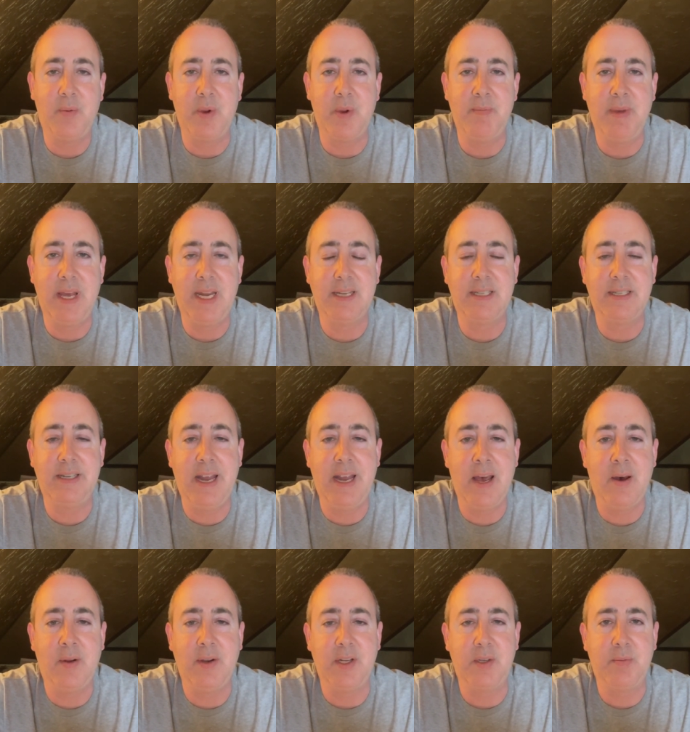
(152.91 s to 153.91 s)
We made a
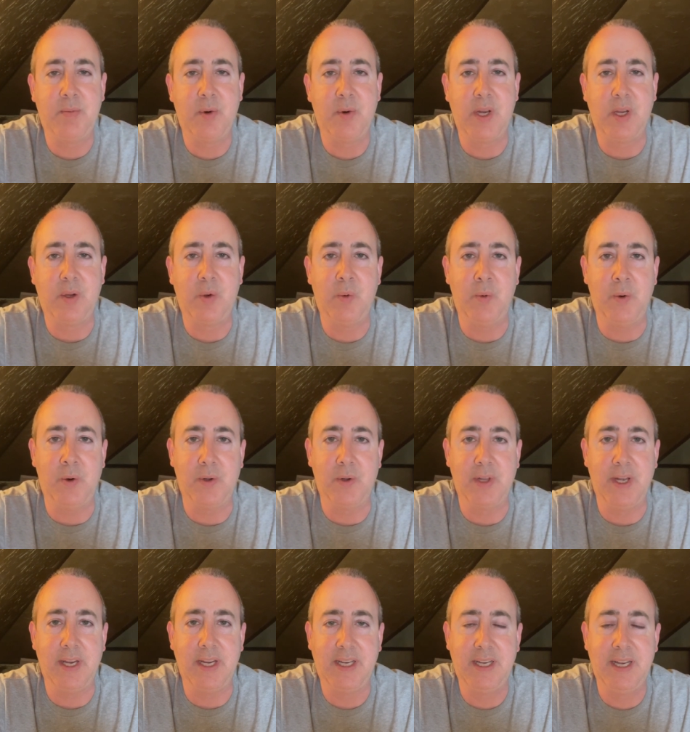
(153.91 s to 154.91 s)
sale and it's pretty cool.
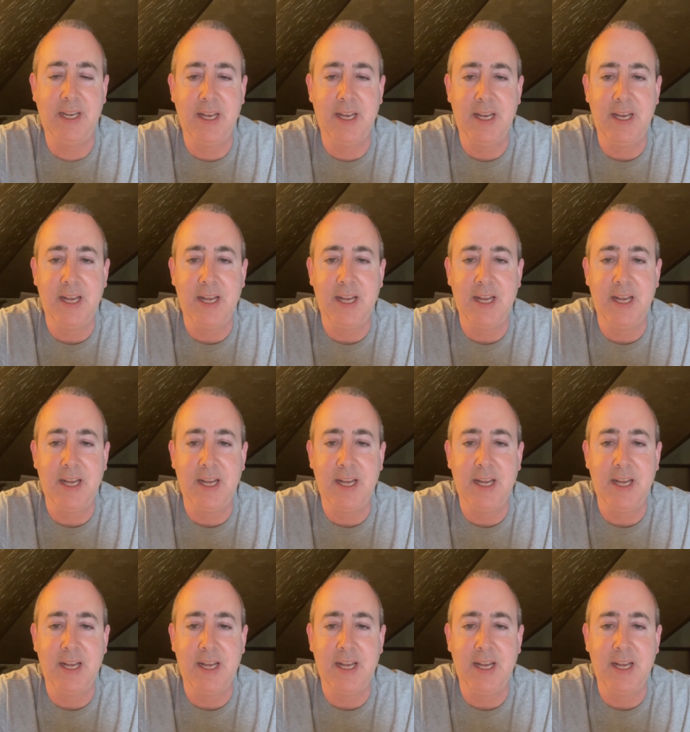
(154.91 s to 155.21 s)
Like,